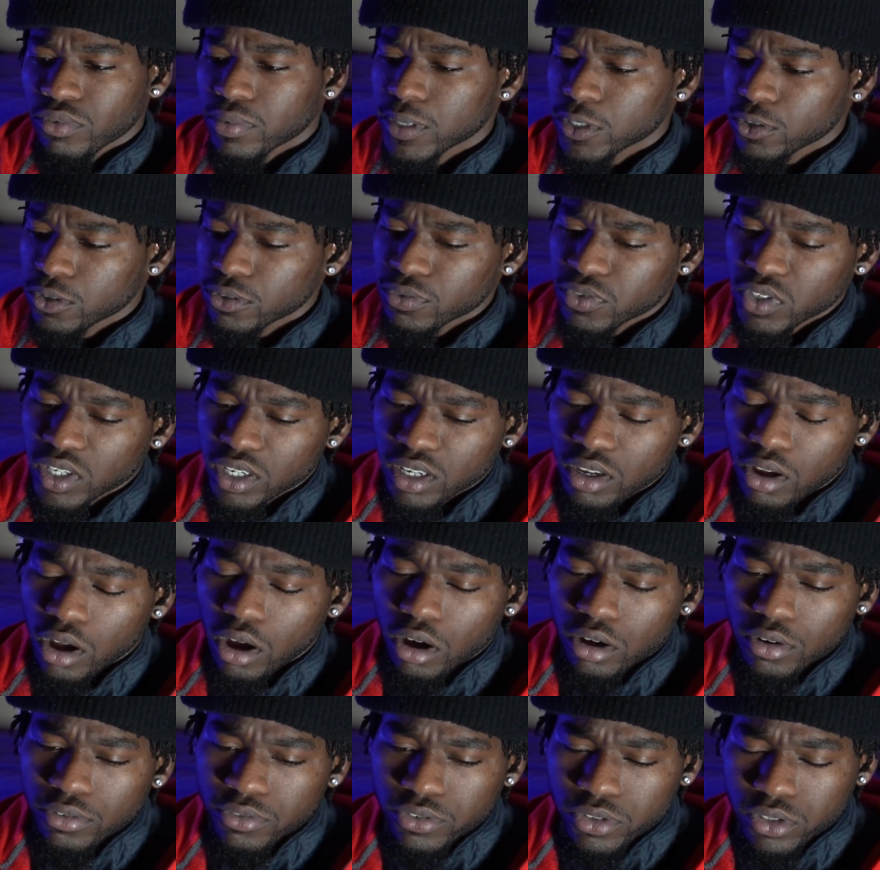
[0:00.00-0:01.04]
I do the
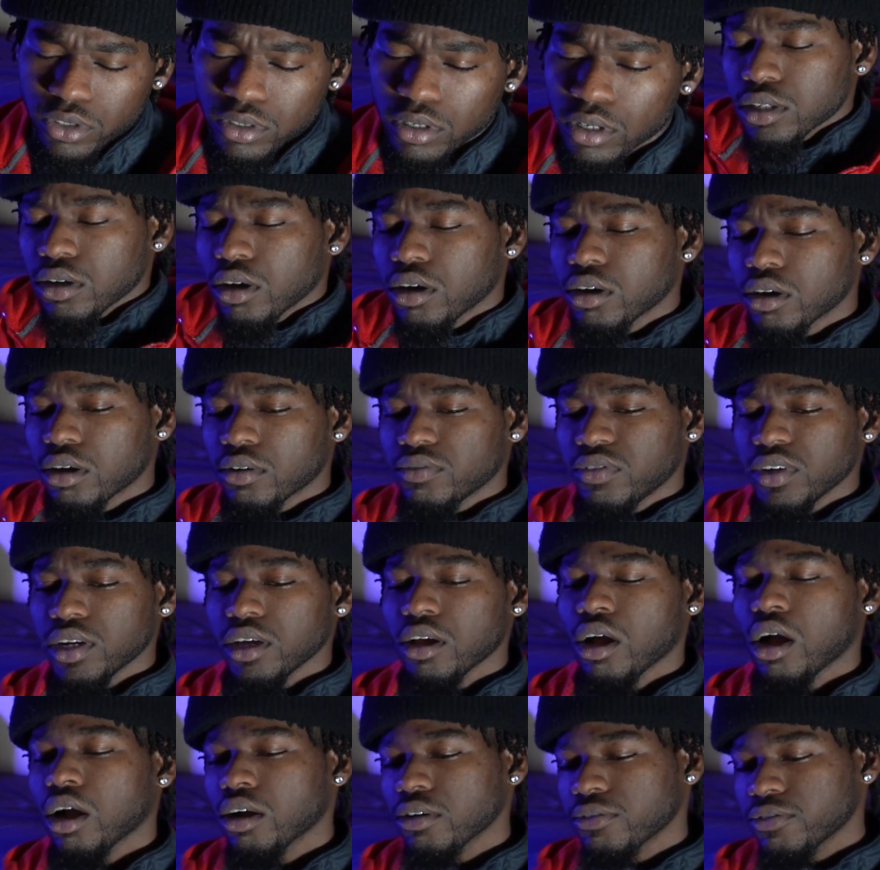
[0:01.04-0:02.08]
videographer, um,
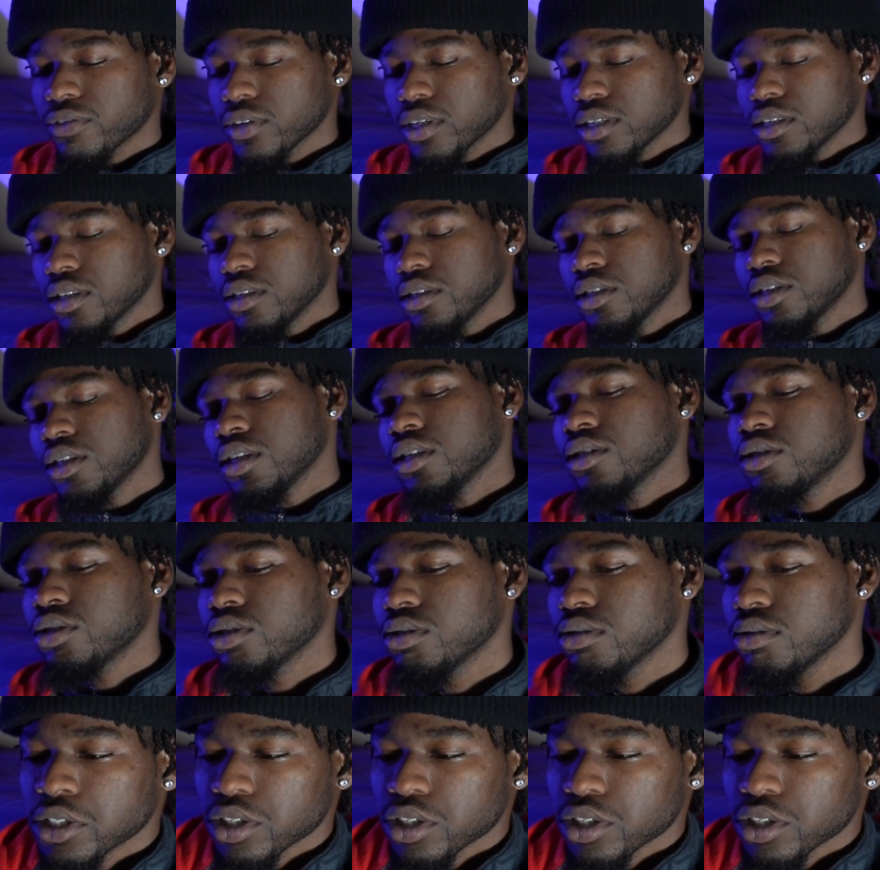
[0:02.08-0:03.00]
videography and shit too.